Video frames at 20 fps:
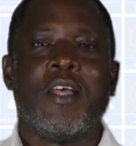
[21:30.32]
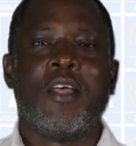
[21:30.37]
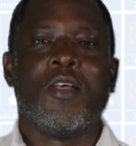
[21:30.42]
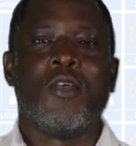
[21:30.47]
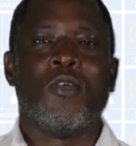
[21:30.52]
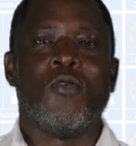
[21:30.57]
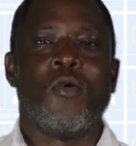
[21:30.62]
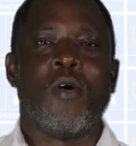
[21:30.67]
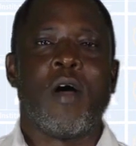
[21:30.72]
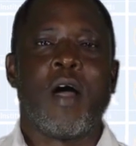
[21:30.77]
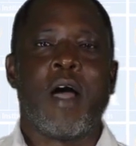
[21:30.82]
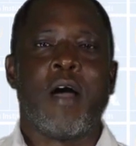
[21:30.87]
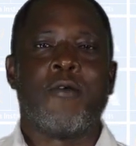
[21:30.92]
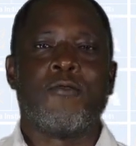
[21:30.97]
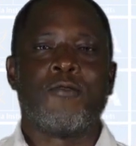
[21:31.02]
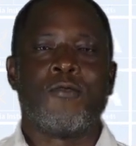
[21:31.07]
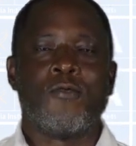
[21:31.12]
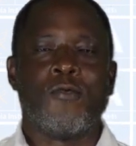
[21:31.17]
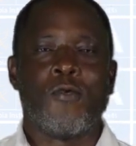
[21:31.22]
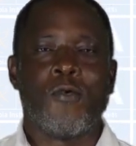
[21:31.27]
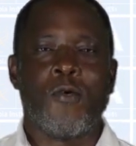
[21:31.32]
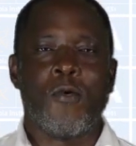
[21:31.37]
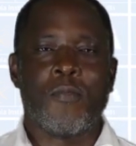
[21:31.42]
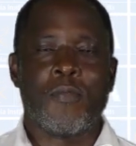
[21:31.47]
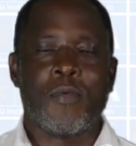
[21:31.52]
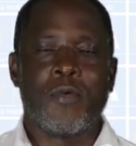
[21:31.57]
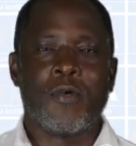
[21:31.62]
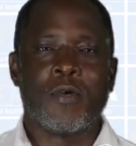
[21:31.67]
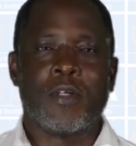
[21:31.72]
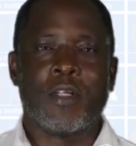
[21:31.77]
you have to
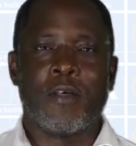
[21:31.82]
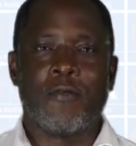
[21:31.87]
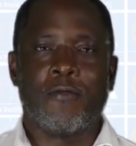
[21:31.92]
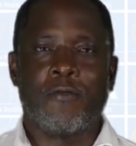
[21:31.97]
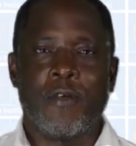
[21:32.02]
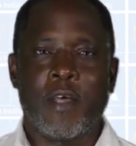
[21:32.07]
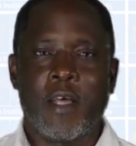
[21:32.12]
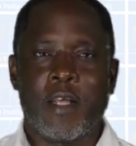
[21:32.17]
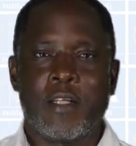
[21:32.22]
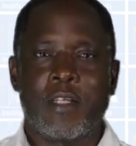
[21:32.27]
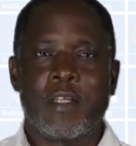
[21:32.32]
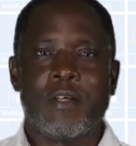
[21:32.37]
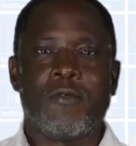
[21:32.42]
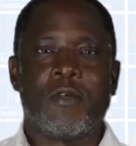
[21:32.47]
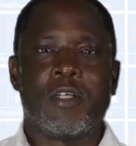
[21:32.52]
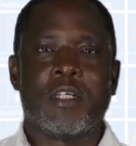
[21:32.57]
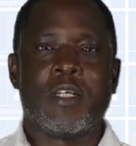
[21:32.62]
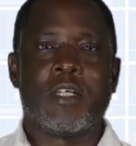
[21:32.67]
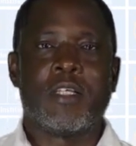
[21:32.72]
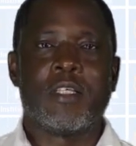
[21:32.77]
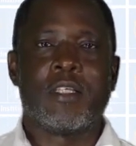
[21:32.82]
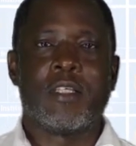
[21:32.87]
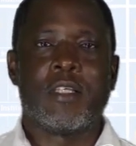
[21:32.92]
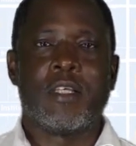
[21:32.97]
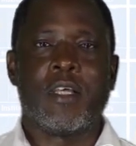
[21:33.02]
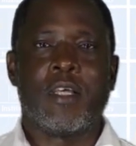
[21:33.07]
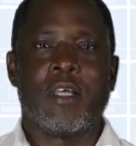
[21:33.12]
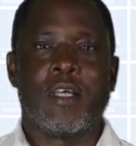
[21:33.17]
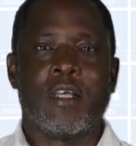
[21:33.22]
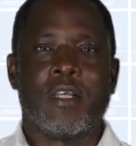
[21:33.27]
compute the VAT which is
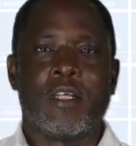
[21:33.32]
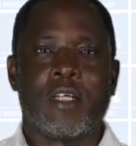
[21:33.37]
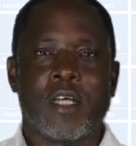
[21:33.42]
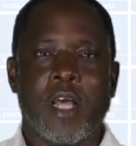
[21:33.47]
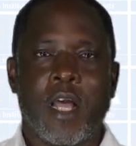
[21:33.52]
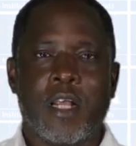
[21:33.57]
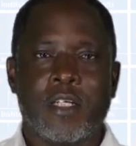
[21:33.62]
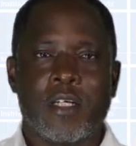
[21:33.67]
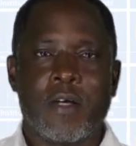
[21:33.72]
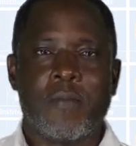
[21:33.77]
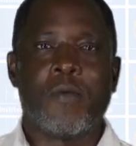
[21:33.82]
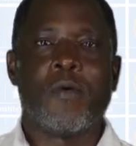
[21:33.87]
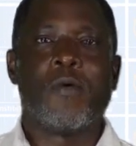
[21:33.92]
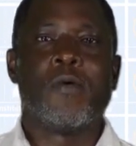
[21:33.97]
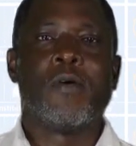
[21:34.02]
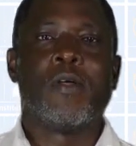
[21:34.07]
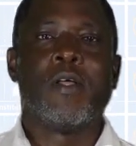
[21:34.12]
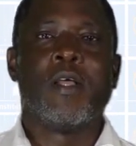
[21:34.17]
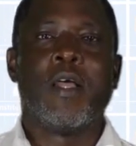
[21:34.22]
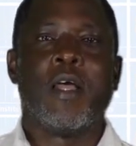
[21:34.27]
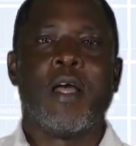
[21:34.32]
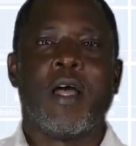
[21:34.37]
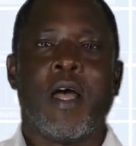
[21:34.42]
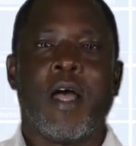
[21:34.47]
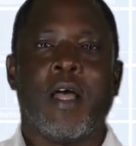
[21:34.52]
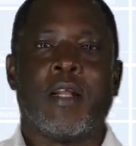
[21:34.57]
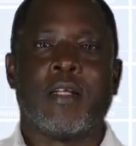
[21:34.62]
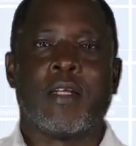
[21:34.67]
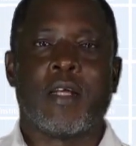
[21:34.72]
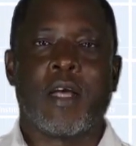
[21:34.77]
chargeable
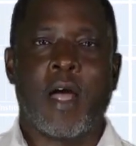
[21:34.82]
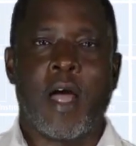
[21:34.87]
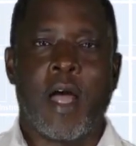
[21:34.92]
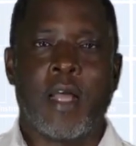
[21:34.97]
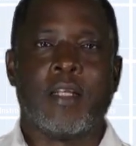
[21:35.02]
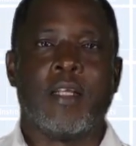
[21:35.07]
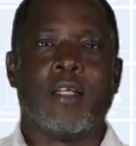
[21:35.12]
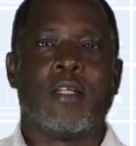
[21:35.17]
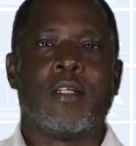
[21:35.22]
and add